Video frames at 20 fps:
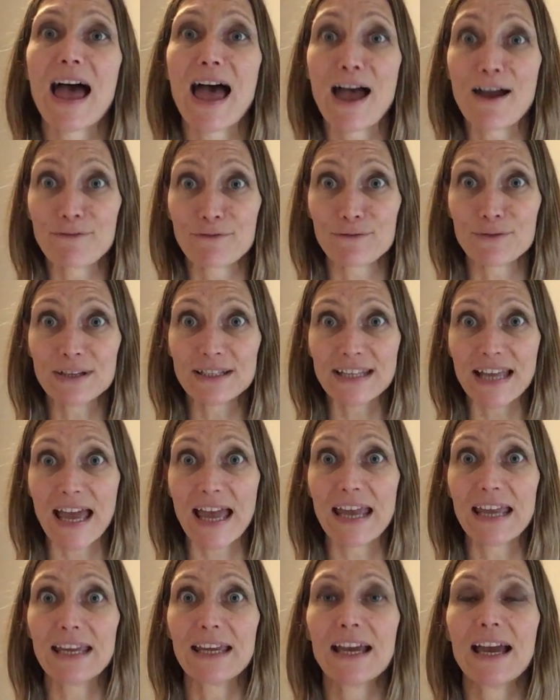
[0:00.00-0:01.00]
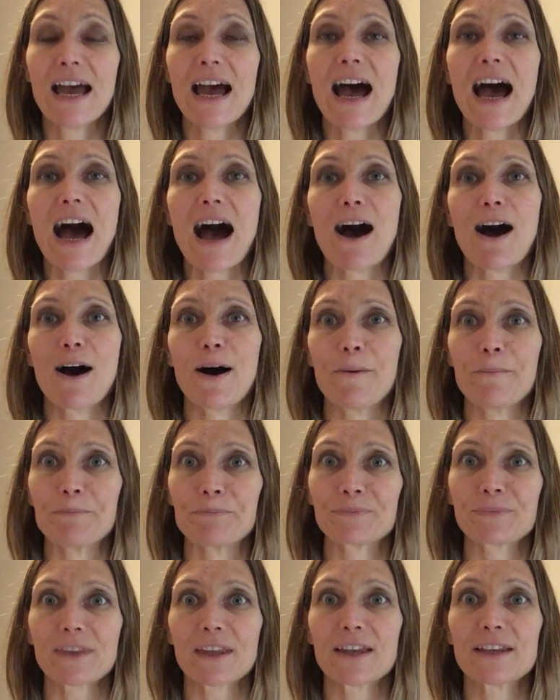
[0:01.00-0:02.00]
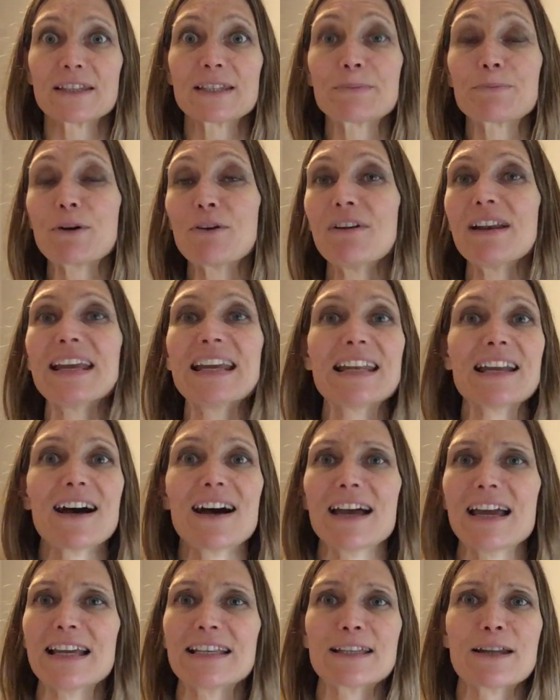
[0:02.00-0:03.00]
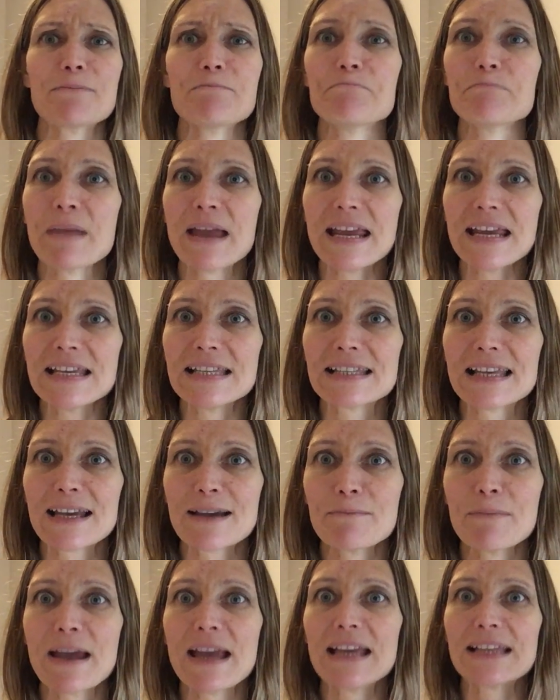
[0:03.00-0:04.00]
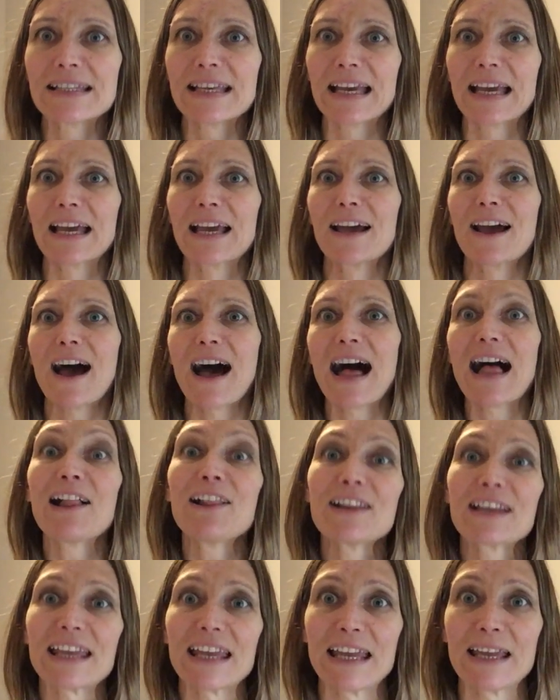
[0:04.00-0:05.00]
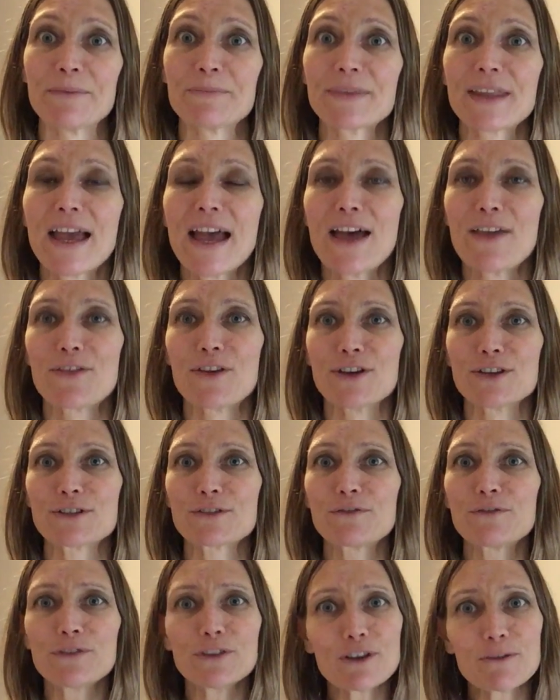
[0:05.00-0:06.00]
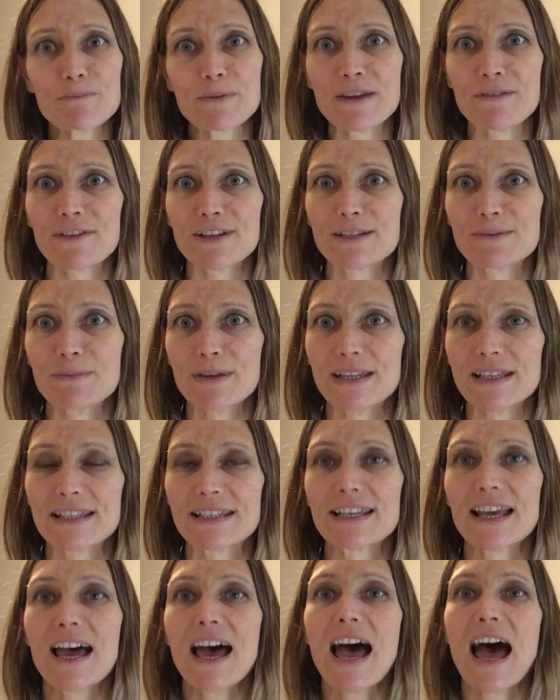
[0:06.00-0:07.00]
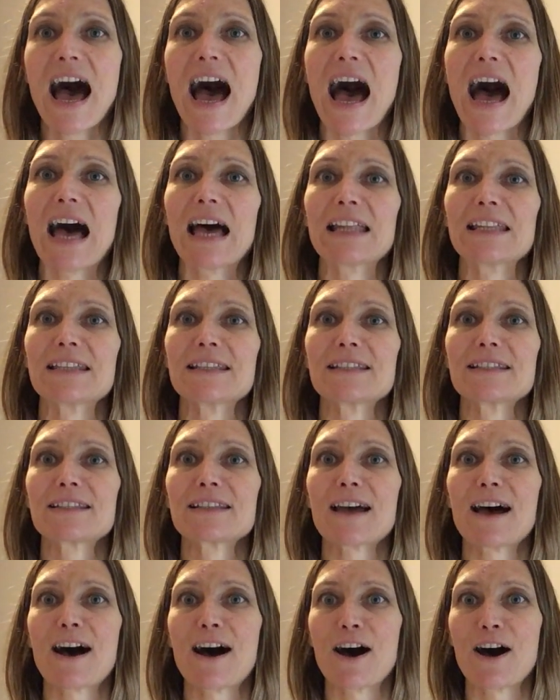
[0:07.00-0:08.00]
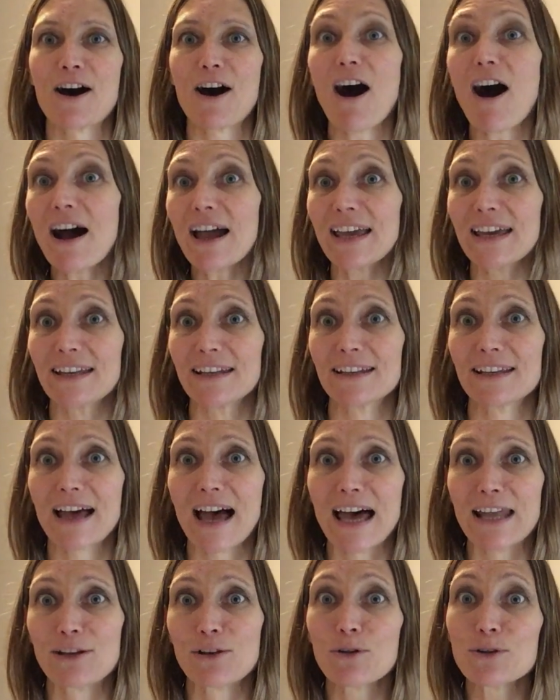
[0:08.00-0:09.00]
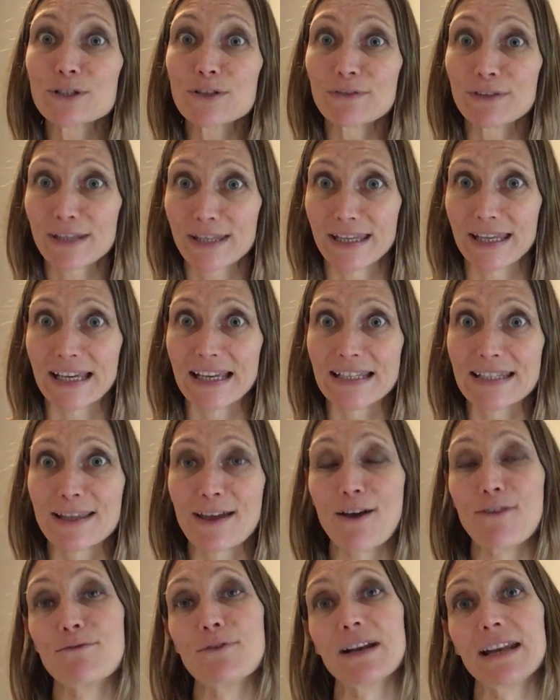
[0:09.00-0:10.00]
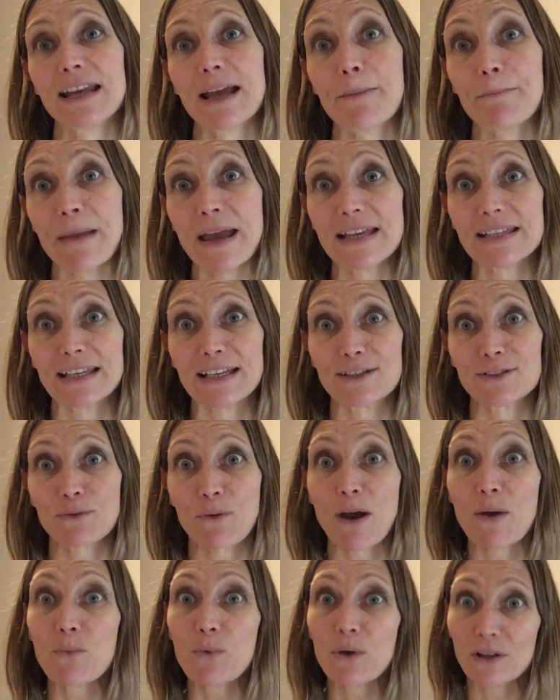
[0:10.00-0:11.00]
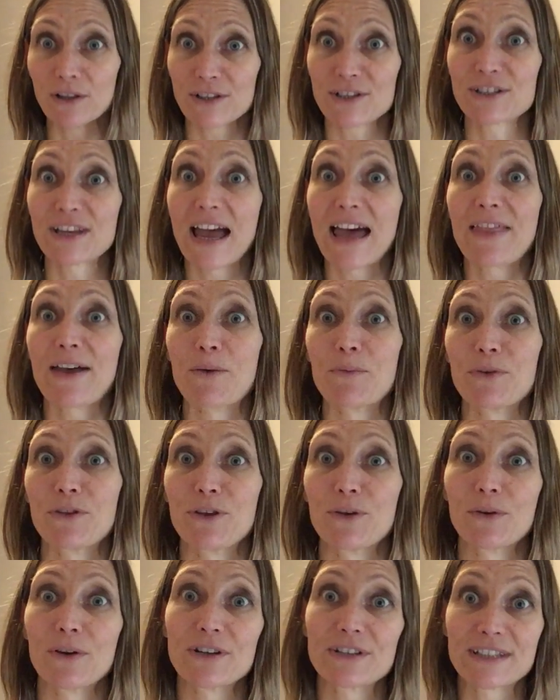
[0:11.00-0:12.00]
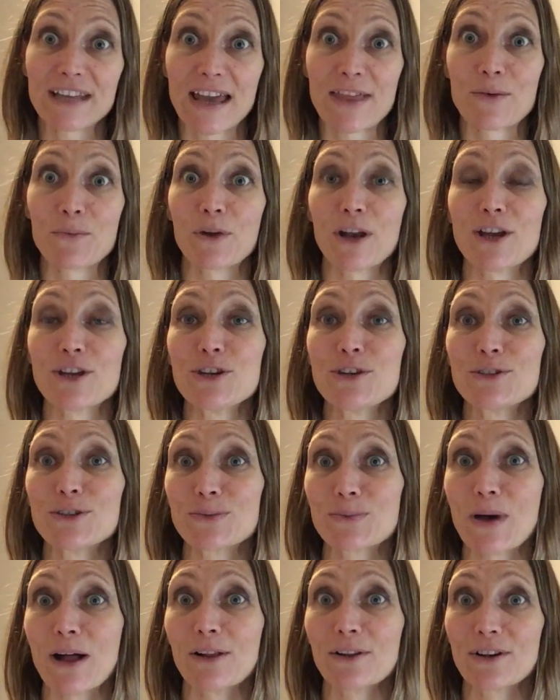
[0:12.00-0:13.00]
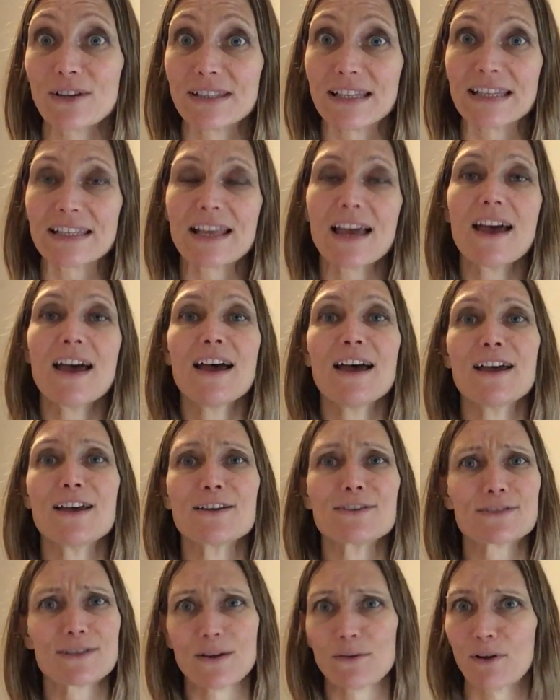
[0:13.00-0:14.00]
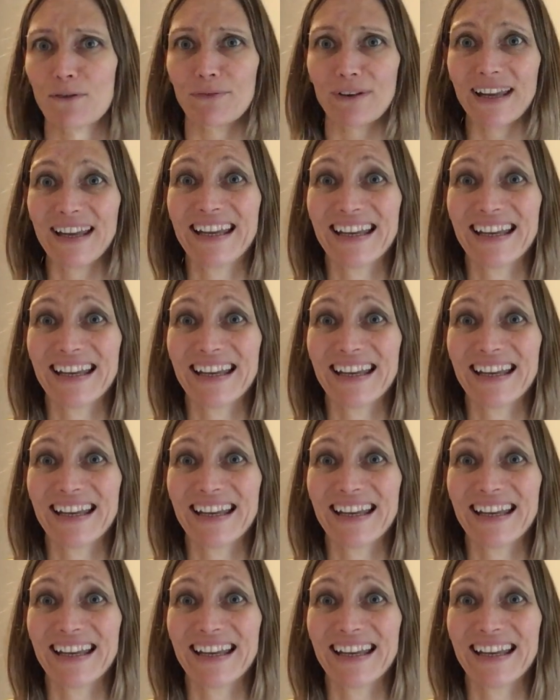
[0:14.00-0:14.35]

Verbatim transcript: every day. Um, spirulina is an amazing, amazing algae that's full of B vitamins and uh, iron and lots of other things that are really amazing. So I will share that with you and I'll share the one I use as well because it's so lovely.